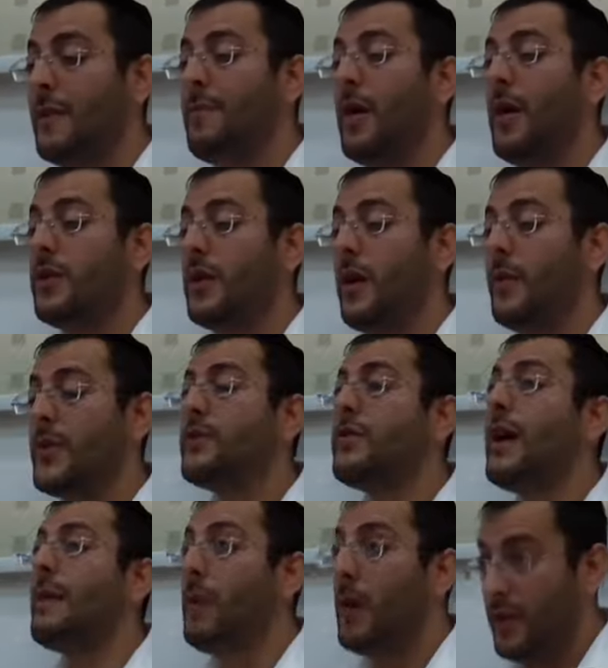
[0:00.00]
they're both going with the
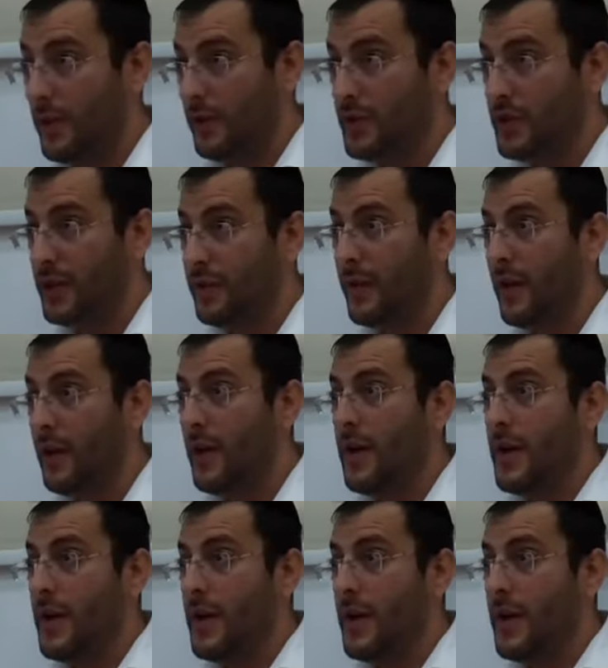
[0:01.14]
Rabbanon Shita.